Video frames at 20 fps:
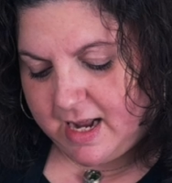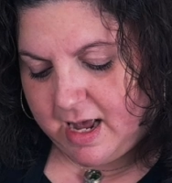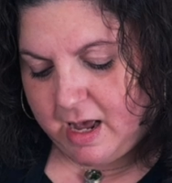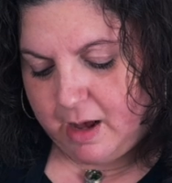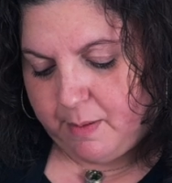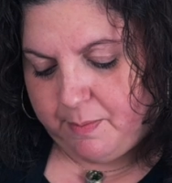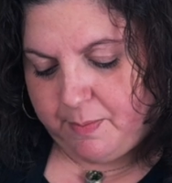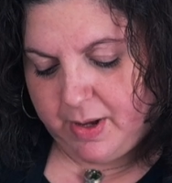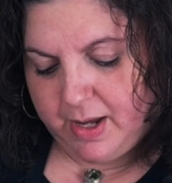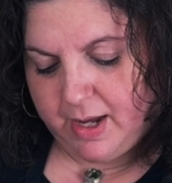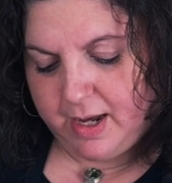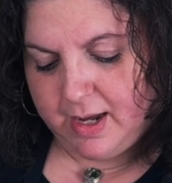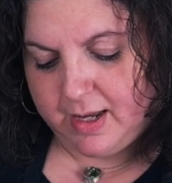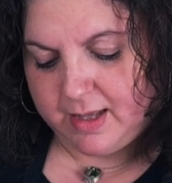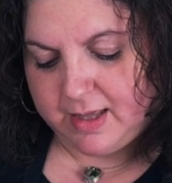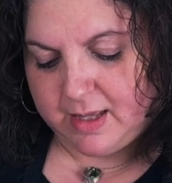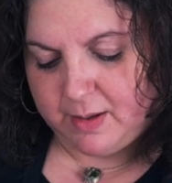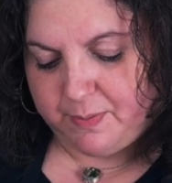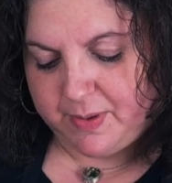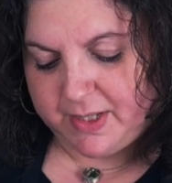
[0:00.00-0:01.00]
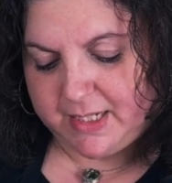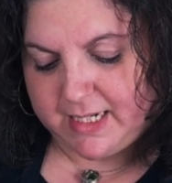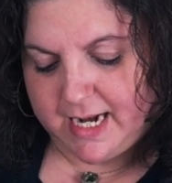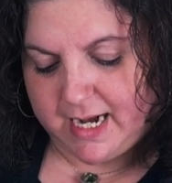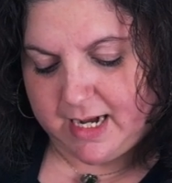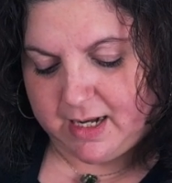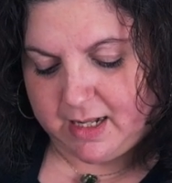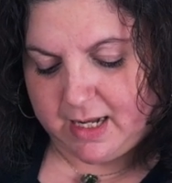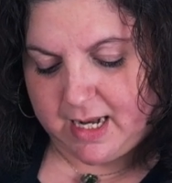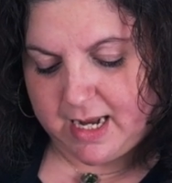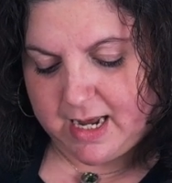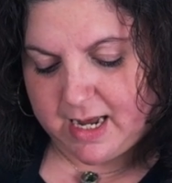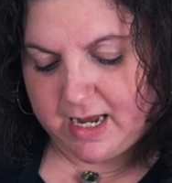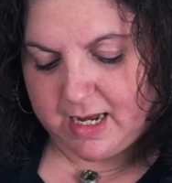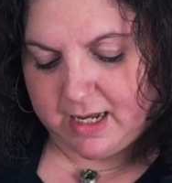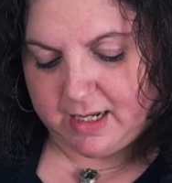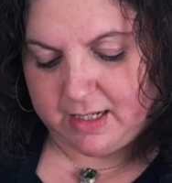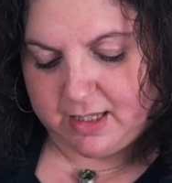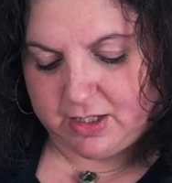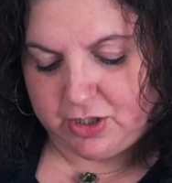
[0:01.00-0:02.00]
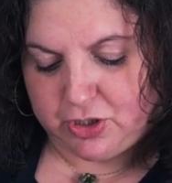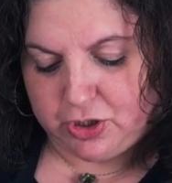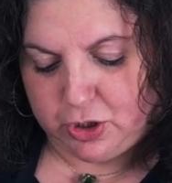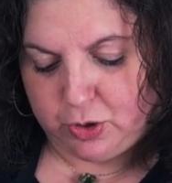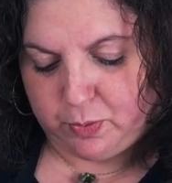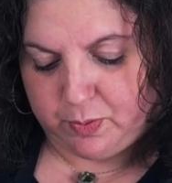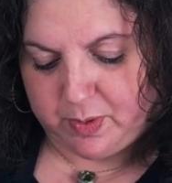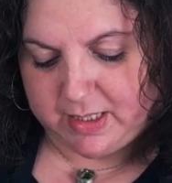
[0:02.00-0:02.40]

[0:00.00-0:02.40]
up the soup